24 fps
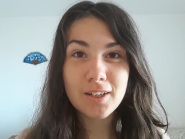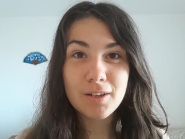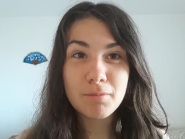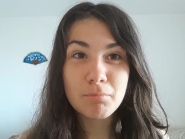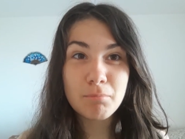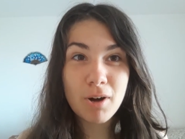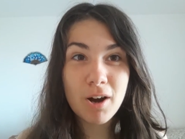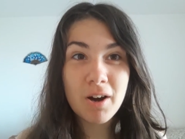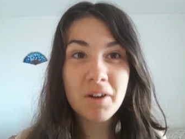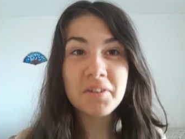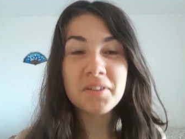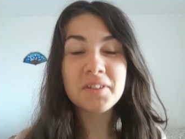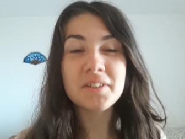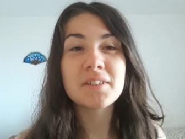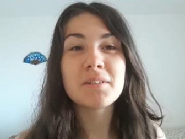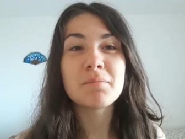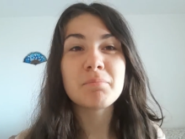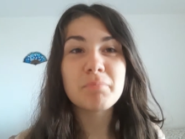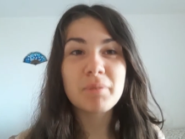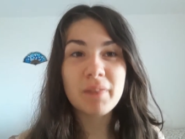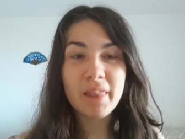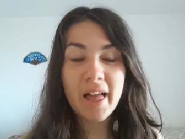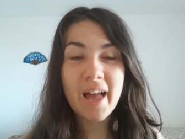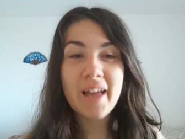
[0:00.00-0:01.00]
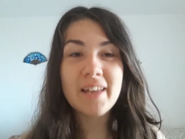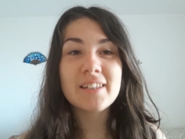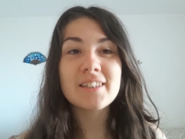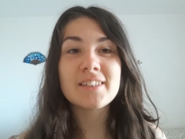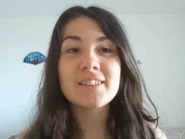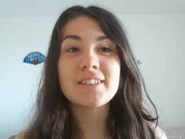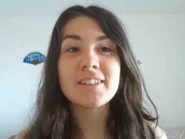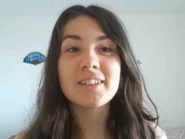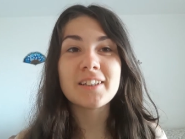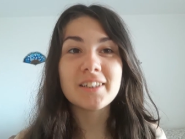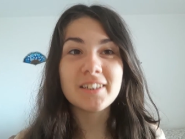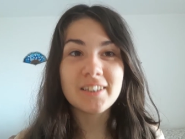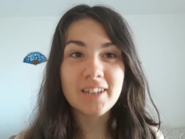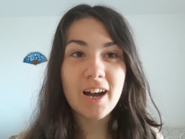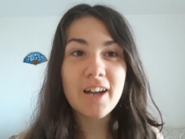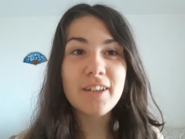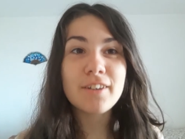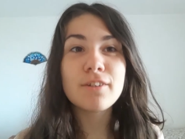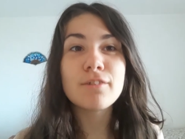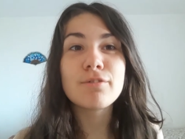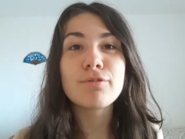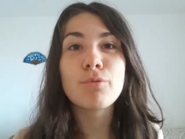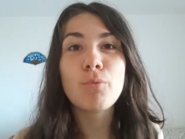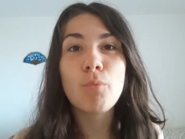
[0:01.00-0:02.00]
Mars, the planet, the
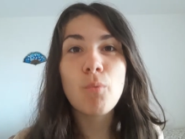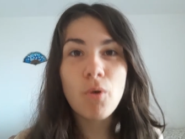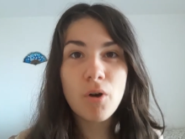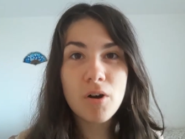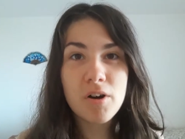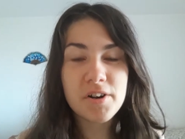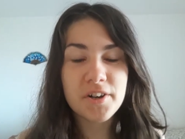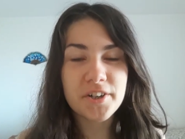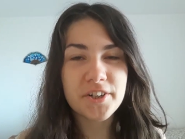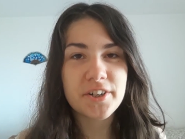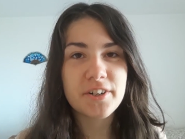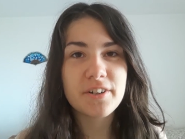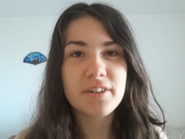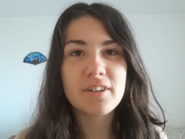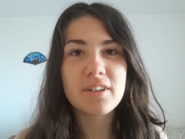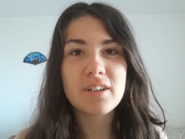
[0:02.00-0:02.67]
god of war.